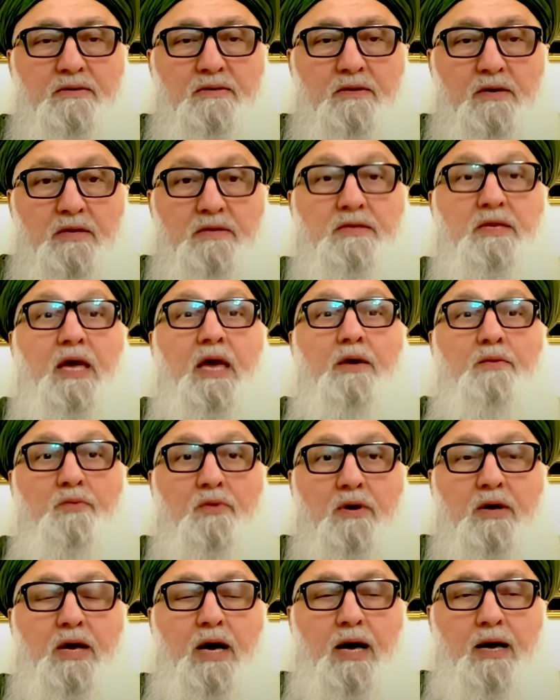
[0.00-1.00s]
a day
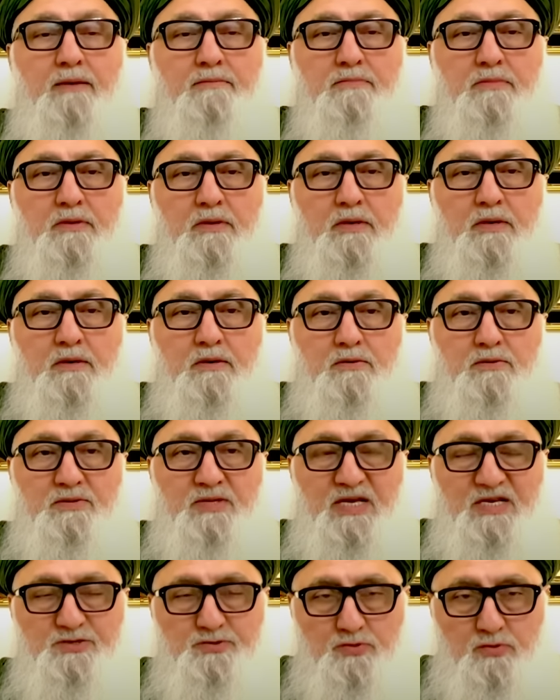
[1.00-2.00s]
will come when
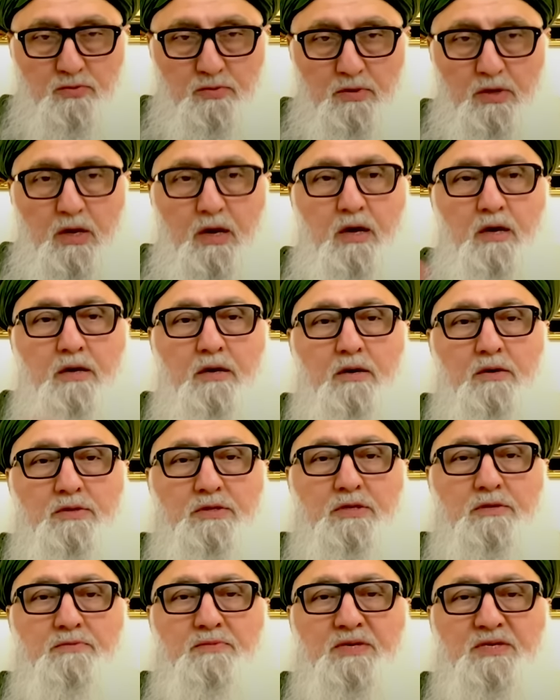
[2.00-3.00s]
Nasrullah,
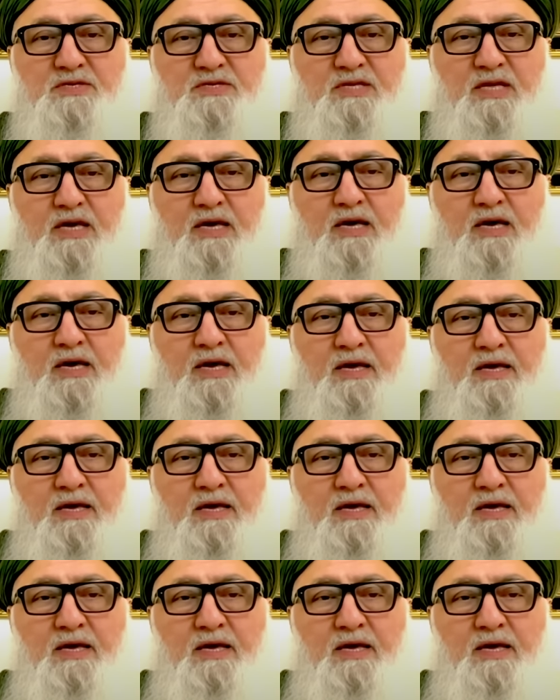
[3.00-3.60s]
means the,